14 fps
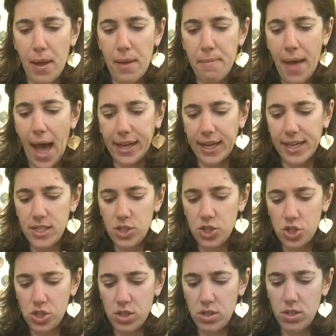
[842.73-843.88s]
my
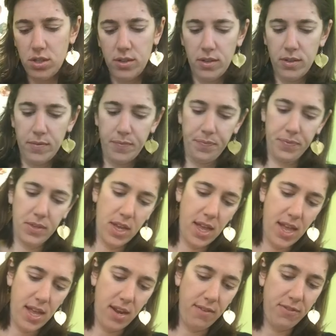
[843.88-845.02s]
package.
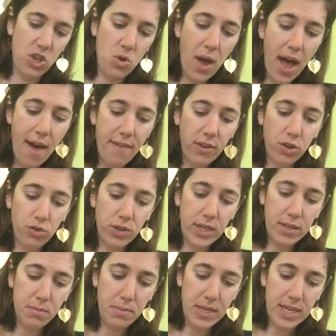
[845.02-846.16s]
And if you have a
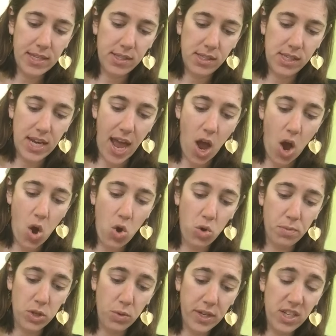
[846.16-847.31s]
green bean seed at
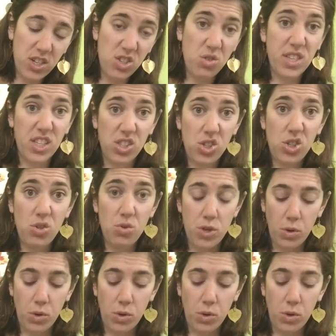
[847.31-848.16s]
home, you can do this too.